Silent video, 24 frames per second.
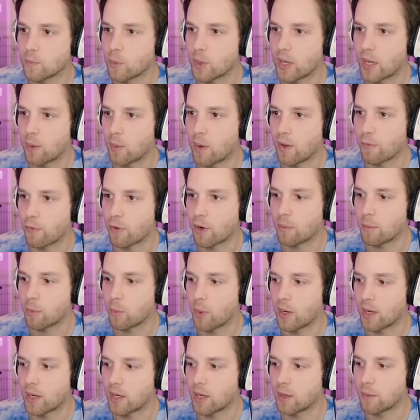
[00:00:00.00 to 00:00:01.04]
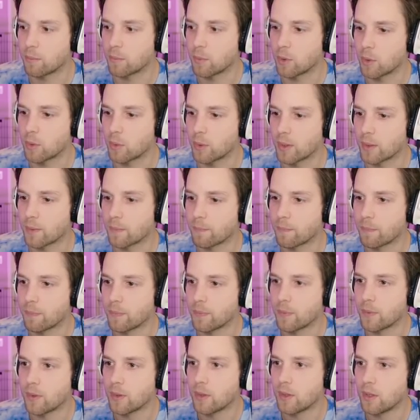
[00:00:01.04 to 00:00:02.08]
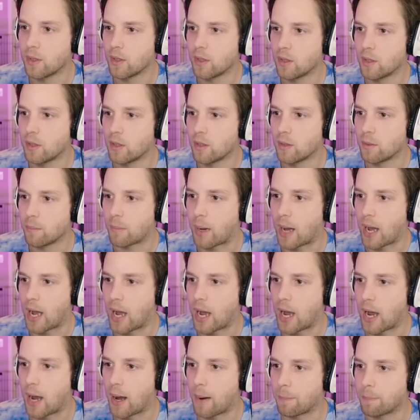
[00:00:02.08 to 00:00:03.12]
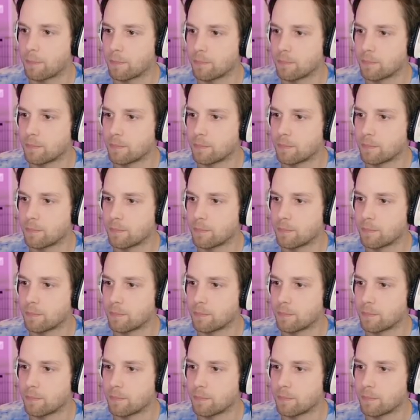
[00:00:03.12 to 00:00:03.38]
We gotta wait for him to wake up real quick. Bah.